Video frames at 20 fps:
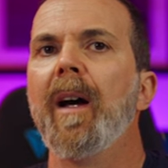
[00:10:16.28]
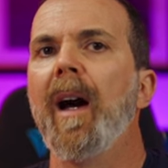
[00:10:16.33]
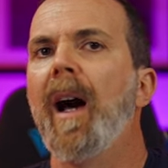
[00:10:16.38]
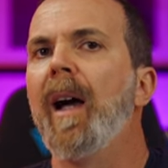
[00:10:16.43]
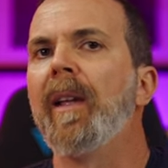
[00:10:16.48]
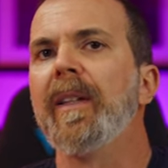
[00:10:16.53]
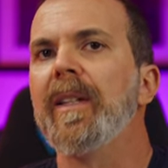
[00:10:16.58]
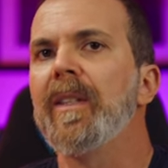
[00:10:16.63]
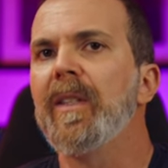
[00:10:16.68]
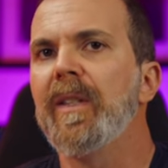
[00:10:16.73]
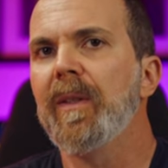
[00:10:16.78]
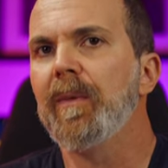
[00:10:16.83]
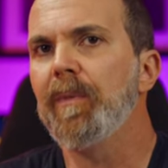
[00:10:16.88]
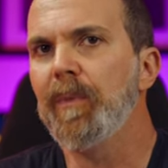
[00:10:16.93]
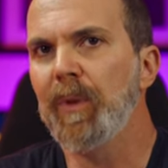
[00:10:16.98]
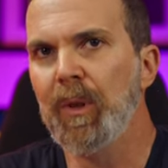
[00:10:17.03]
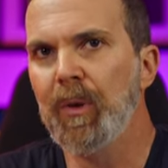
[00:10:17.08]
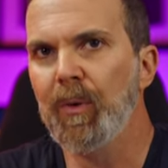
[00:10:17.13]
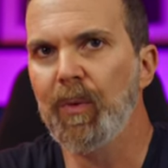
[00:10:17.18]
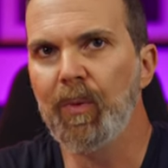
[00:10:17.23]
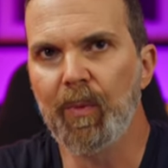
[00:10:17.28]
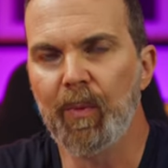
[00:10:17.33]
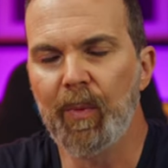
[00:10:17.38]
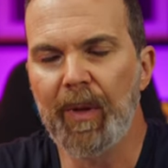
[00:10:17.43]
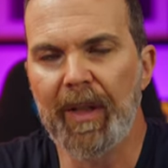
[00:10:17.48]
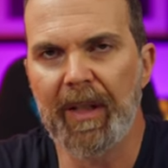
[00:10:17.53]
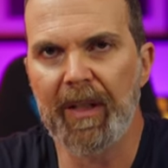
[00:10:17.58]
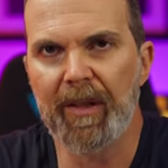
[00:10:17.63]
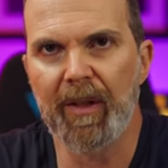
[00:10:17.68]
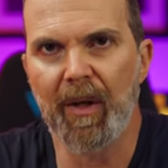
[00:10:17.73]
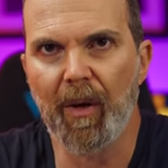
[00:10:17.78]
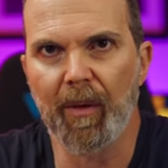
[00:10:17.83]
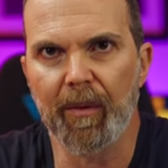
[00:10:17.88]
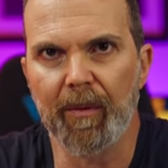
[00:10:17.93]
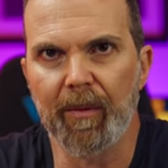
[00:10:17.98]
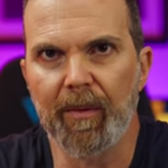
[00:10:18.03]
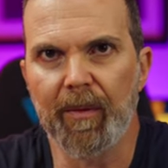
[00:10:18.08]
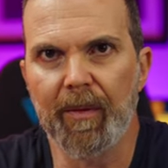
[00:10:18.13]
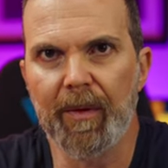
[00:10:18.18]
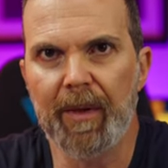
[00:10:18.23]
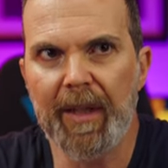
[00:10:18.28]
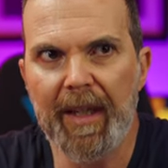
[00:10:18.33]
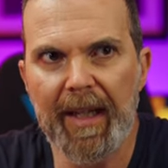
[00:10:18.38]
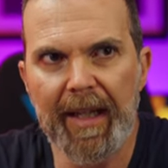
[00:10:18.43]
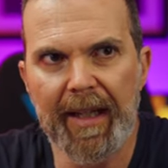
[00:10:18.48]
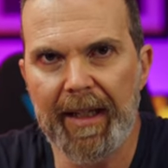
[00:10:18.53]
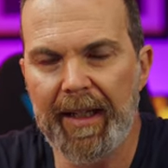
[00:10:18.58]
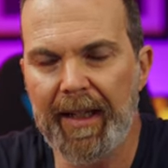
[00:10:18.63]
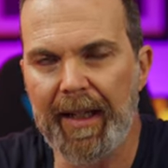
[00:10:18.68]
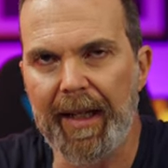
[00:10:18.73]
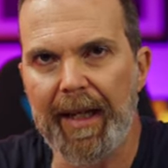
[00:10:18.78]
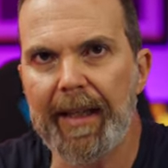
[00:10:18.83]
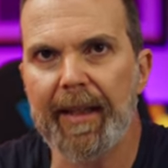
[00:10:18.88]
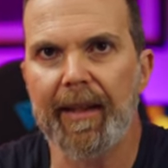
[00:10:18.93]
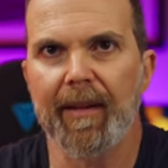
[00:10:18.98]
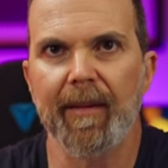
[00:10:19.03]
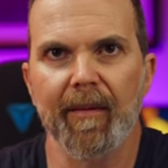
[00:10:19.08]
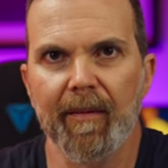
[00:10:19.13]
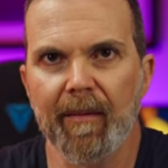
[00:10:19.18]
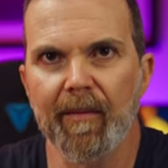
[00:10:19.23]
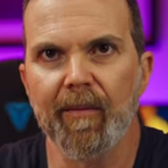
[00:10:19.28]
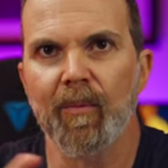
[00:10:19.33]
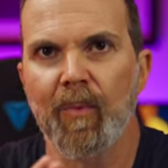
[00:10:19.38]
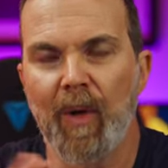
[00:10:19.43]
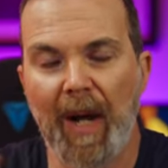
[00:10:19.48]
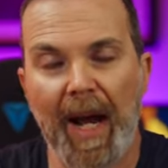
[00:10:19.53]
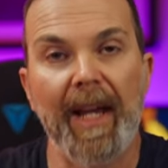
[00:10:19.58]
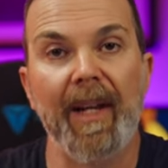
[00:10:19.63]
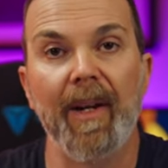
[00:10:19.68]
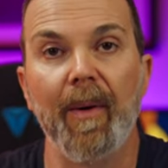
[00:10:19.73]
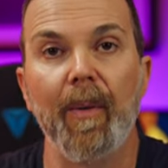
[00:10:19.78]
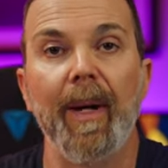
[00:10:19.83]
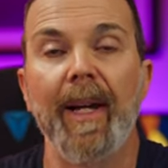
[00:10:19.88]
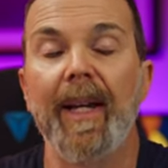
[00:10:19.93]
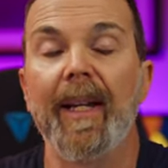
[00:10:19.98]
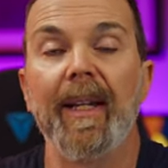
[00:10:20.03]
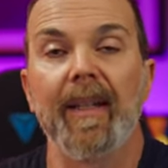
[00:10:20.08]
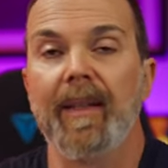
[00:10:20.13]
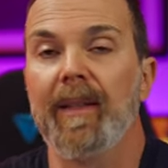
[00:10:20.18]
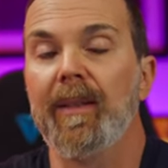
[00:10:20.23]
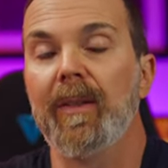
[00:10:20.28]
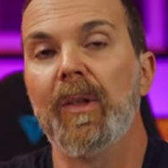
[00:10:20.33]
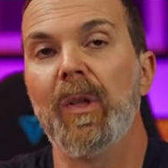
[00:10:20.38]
unless you really don't need it right away,